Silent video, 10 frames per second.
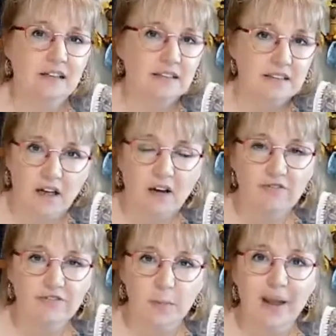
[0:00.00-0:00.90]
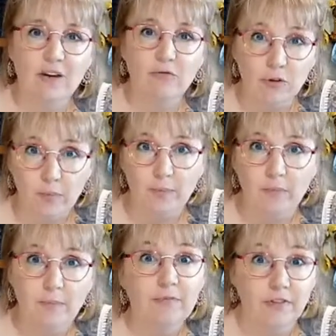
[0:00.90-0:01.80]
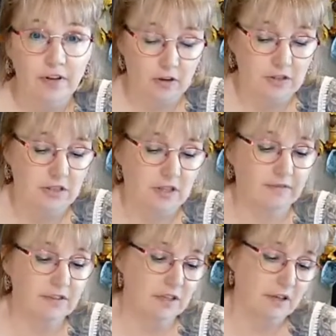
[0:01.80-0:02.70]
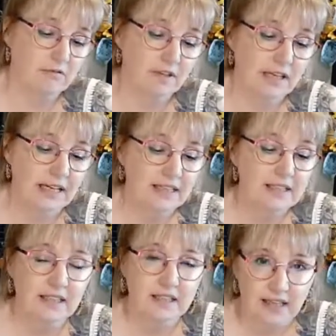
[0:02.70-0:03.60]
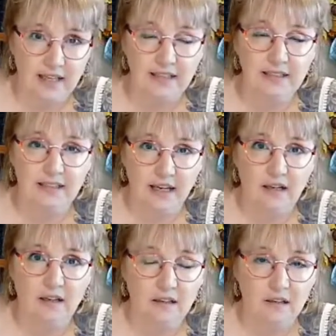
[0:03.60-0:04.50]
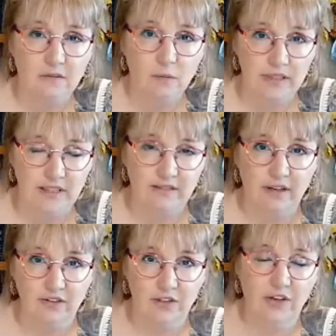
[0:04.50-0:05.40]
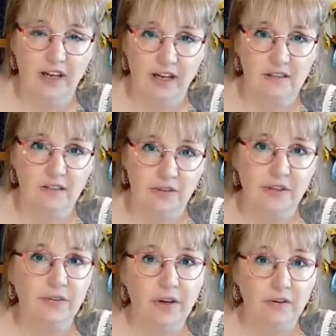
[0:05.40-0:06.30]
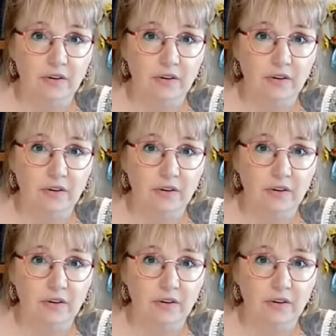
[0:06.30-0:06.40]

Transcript: stuff to make room for the good stuff. So release the things that are whizzing around in your head doing you no